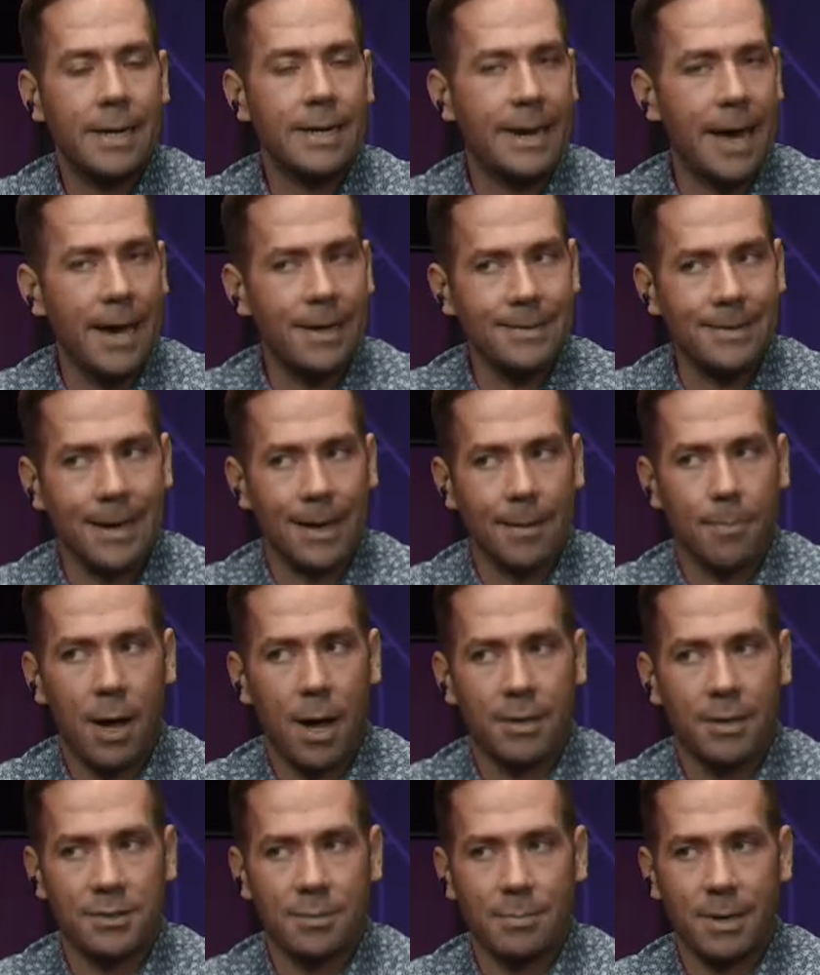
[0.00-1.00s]
NASDAQ
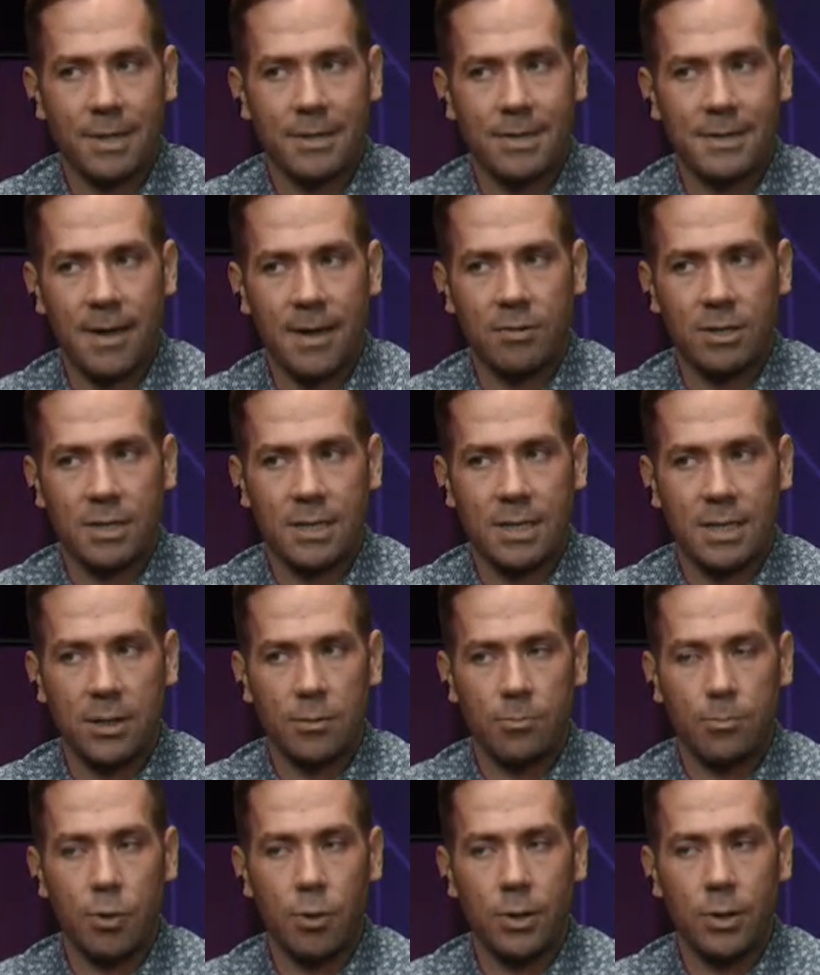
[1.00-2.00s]
positive by
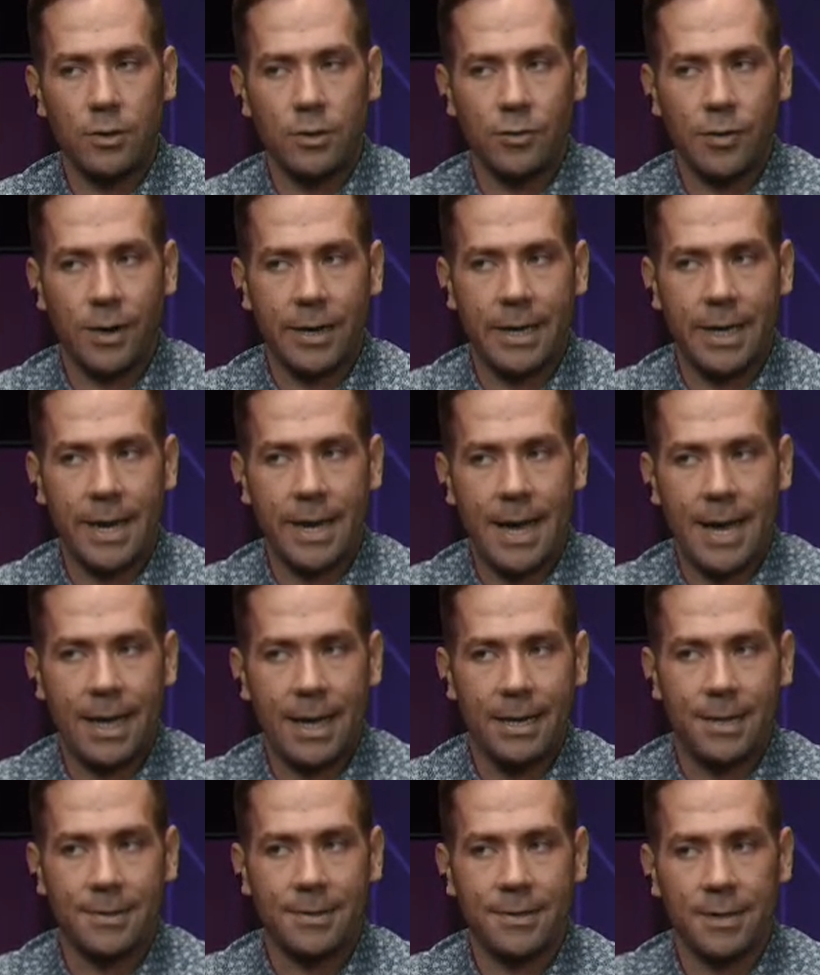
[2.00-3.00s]
17 points, trading at
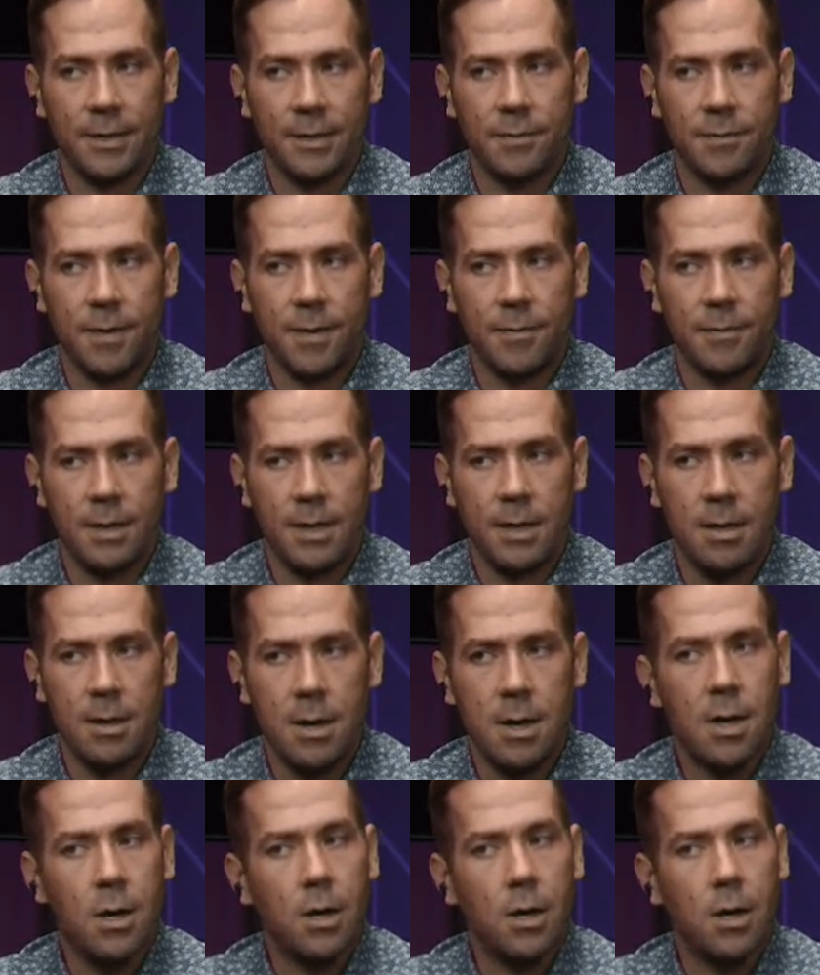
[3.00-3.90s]
8650.